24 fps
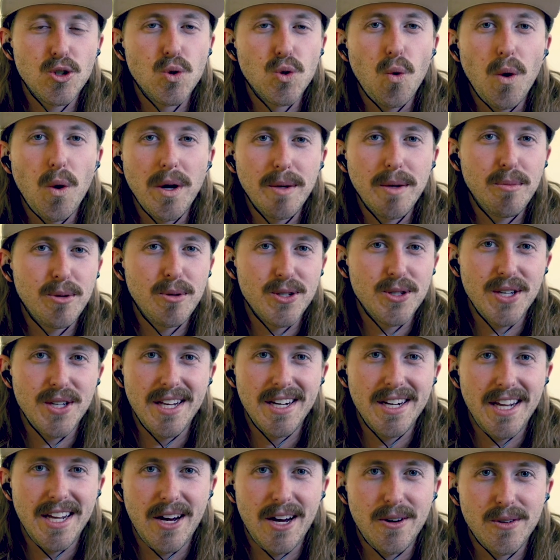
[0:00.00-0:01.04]

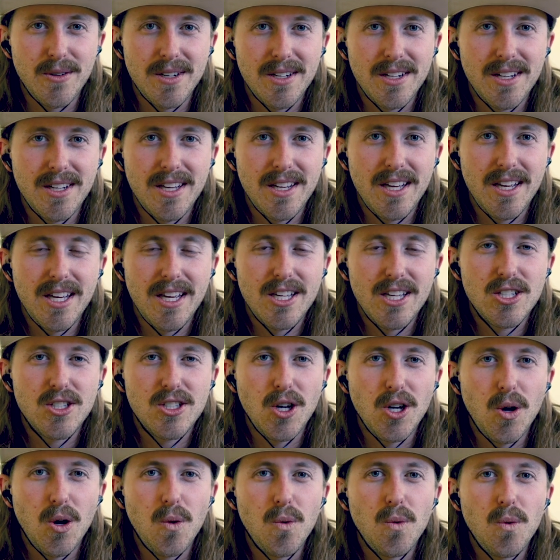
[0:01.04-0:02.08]
20% down.
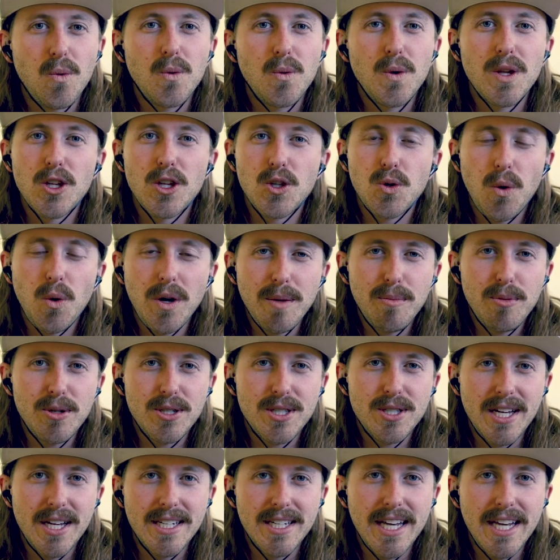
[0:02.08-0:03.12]
So with a
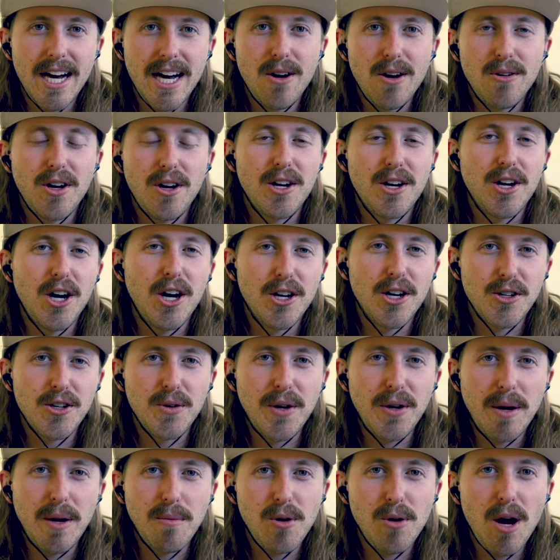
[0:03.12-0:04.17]
20% down on a 100
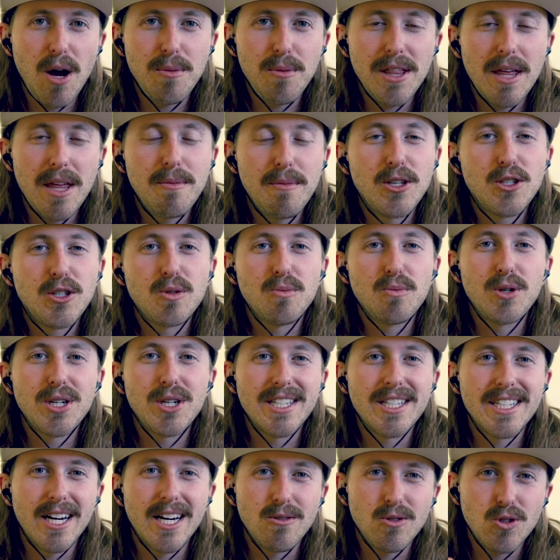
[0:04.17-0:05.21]
grand property, that means you're
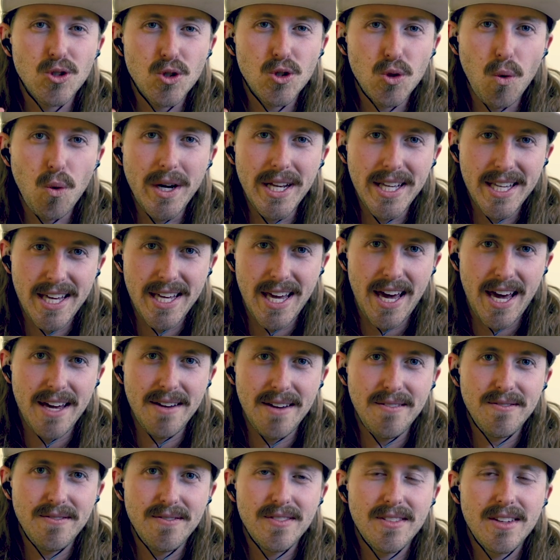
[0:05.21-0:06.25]
putting down
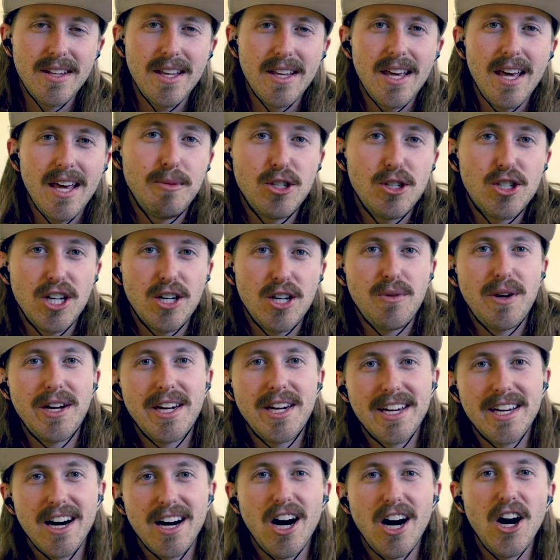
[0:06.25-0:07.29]
20K. You're going to be
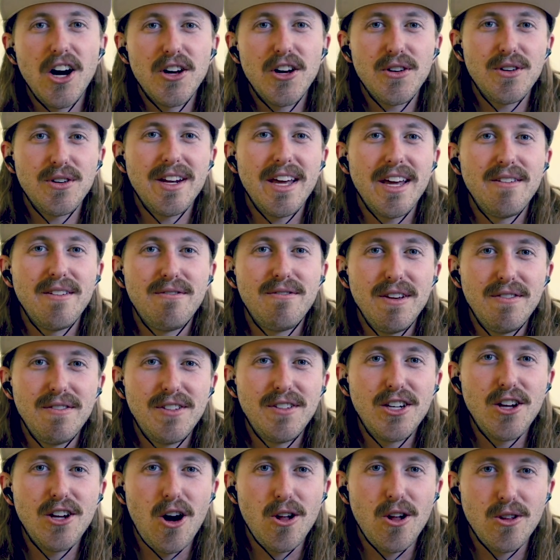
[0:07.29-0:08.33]
generating
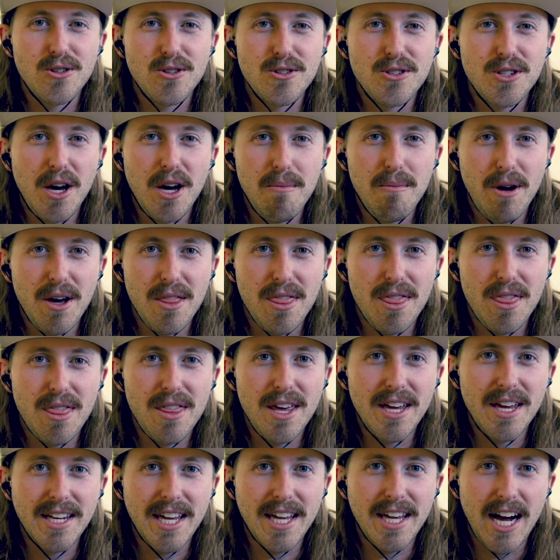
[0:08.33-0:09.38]
$150 a month
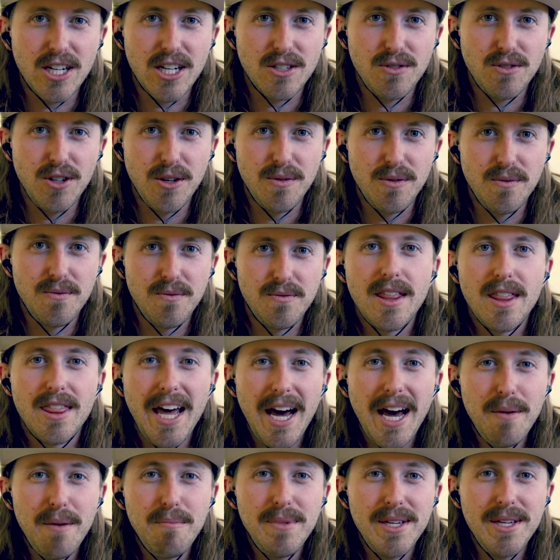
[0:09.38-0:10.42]
in cash flow.
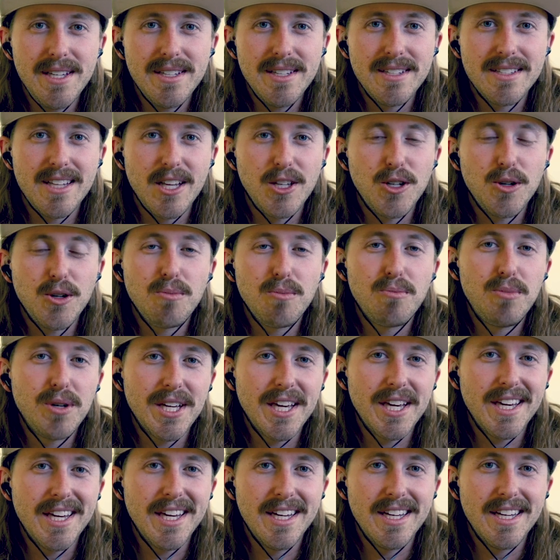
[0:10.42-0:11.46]
That means that you're
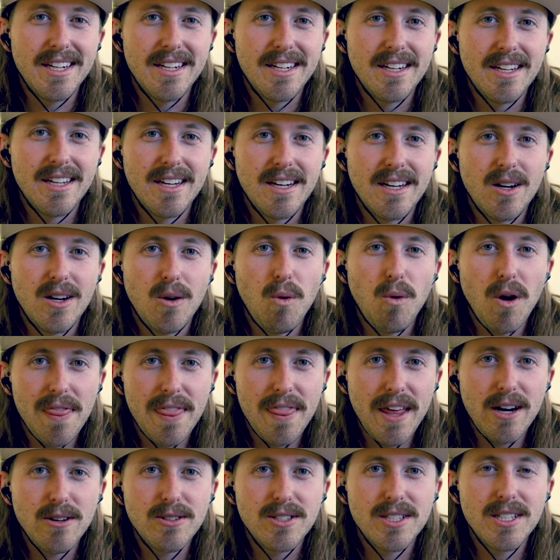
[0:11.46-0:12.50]
bringing in
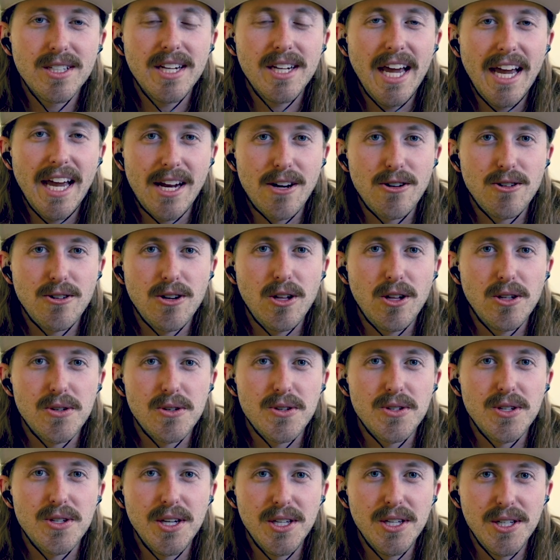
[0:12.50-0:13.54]

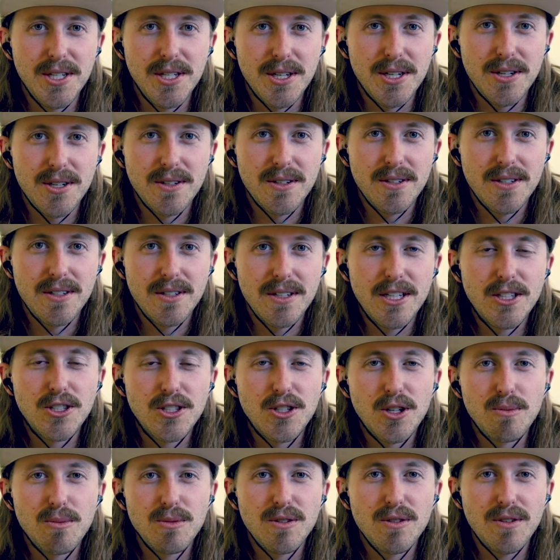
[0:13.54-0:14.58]
$1,800 a year in
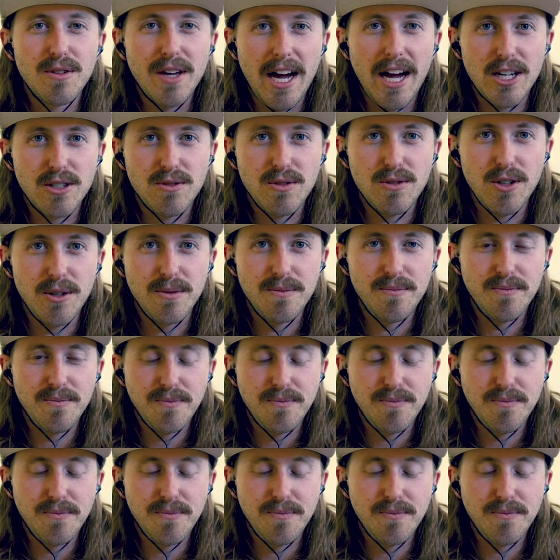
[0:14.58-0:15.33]
terms of cash flow.